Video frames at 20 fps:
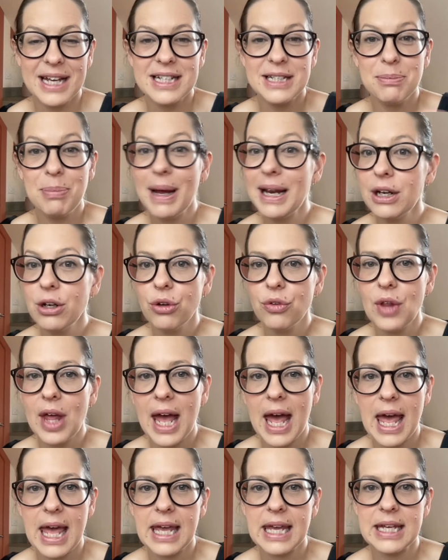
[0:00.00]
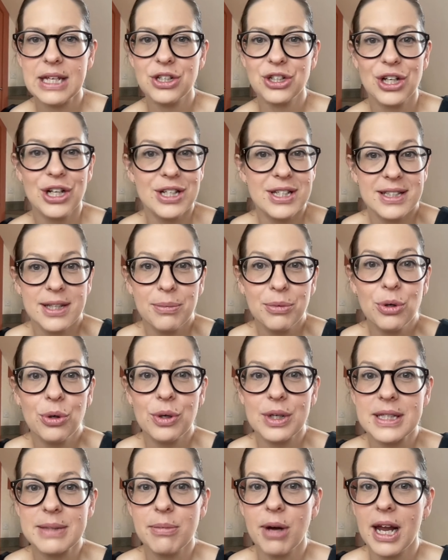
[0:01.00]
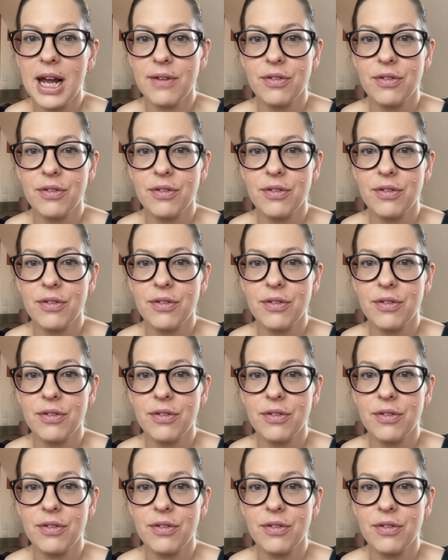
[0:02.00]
Depending on their age, some coins might